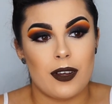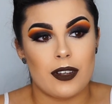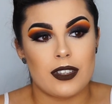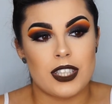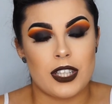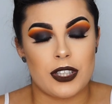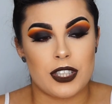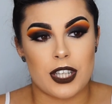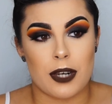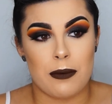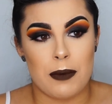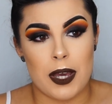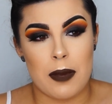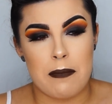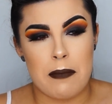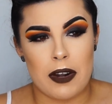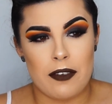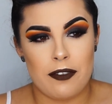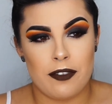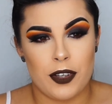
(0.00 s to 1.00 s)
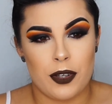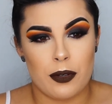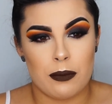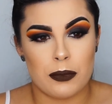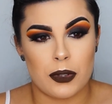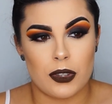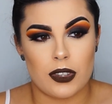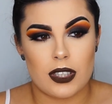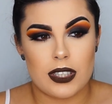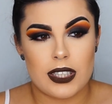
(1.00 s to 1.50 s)
So it's going to be a mad few
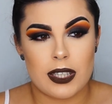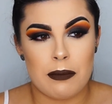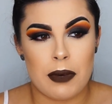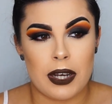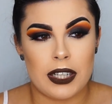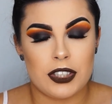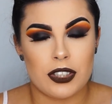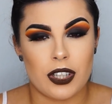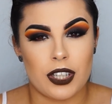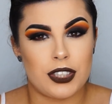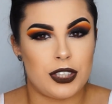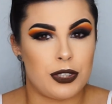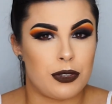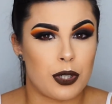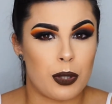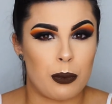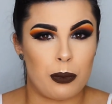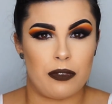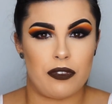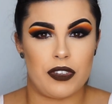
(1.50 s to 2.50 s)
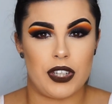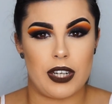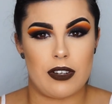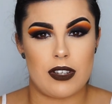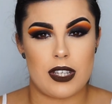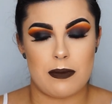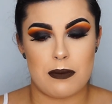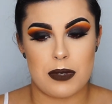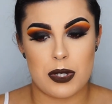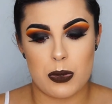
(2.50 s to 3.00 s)
months. I might try and do a couple of
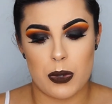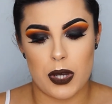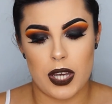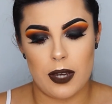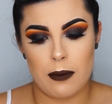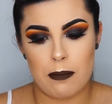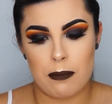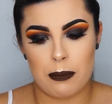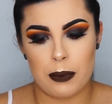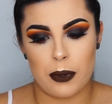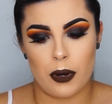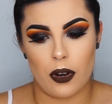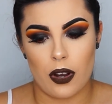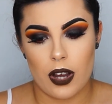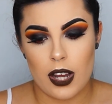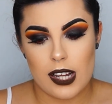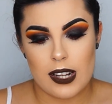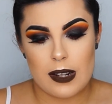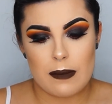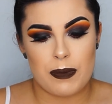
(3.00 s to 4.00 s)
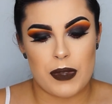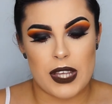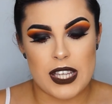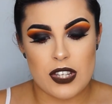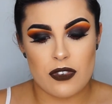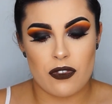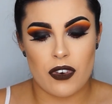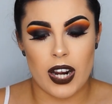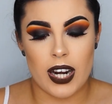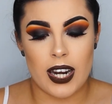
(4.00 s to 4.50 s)
videos in between, but as
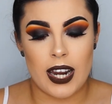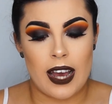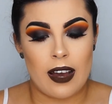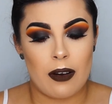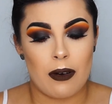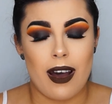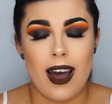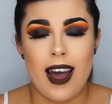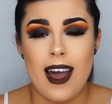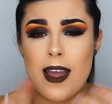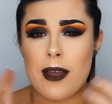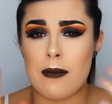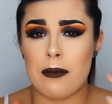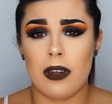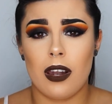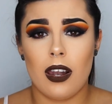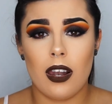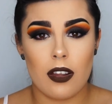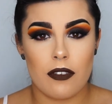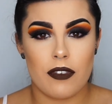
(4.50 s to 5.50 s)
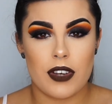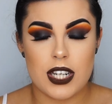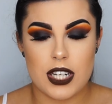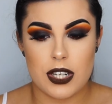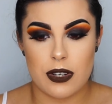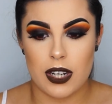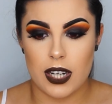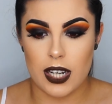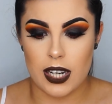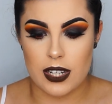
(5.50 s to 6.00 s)
of right now, I am loving
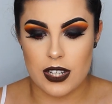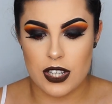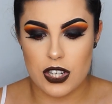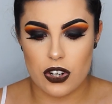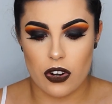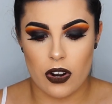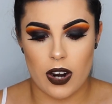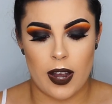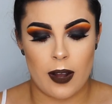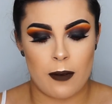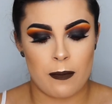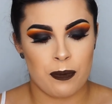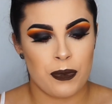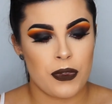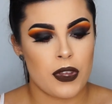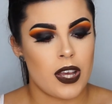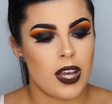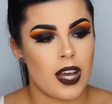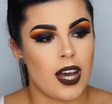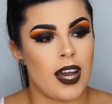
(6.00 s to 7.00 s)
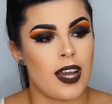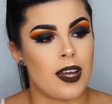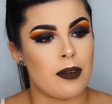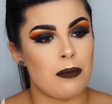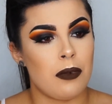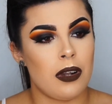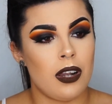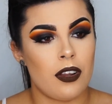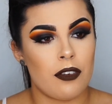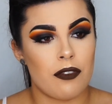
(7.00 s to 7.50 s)
doing Instagram. I
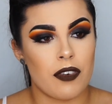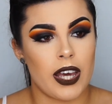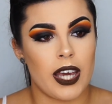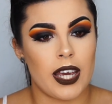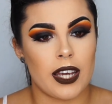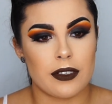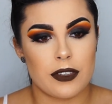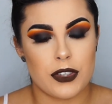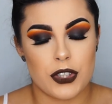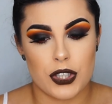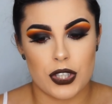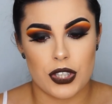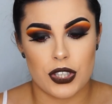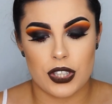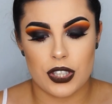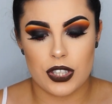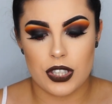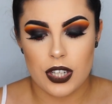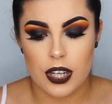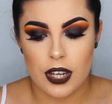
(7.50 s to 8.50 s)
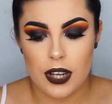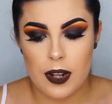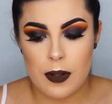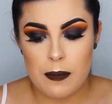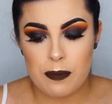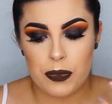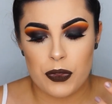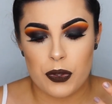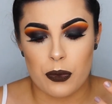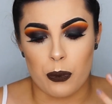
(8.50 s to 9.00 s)
am loving just
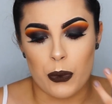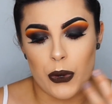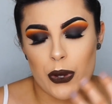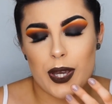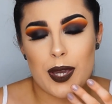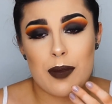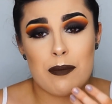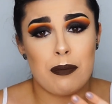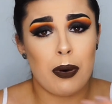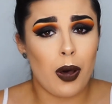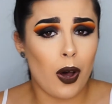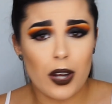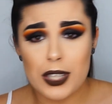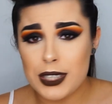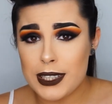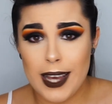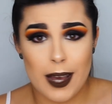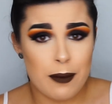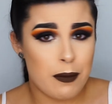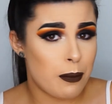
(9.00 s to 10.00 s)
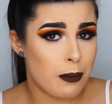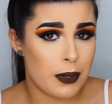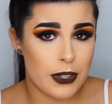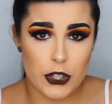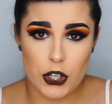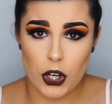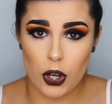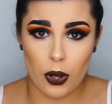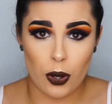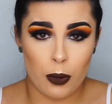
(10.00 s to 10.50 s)
working part-time at my
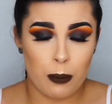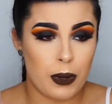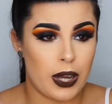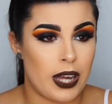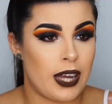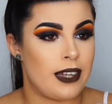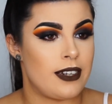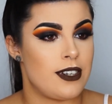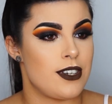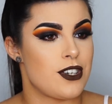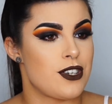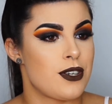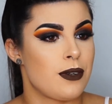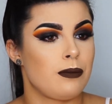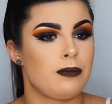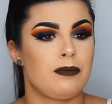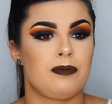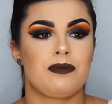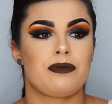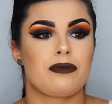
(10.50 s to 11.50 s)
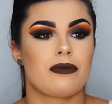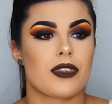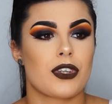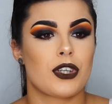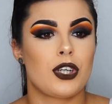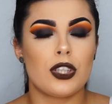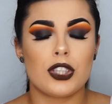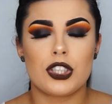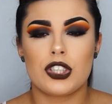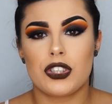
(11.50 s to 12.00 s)
job and
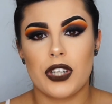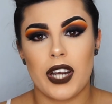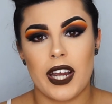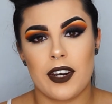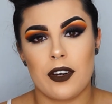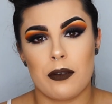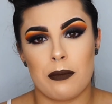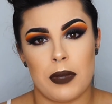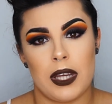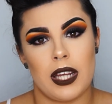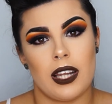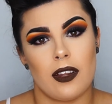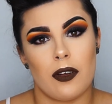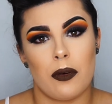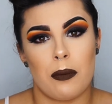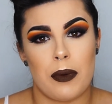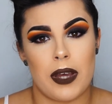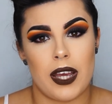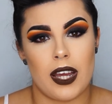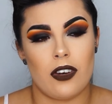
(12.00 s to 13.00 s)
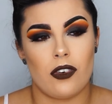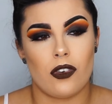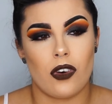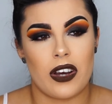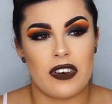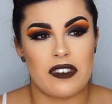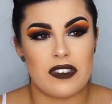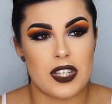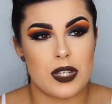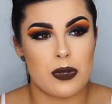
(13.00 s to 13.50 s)
concentrating on me a little bit and not
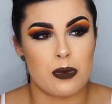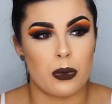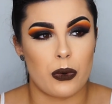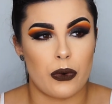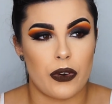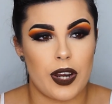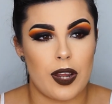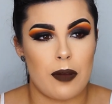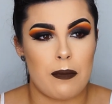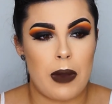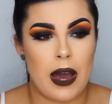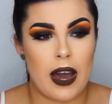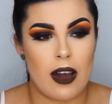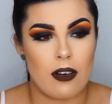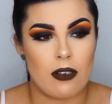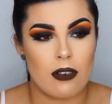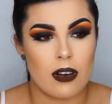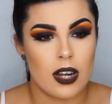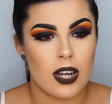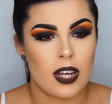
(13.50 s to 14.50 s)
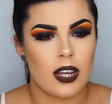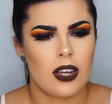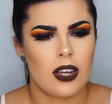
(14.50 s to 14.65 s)
having to worry about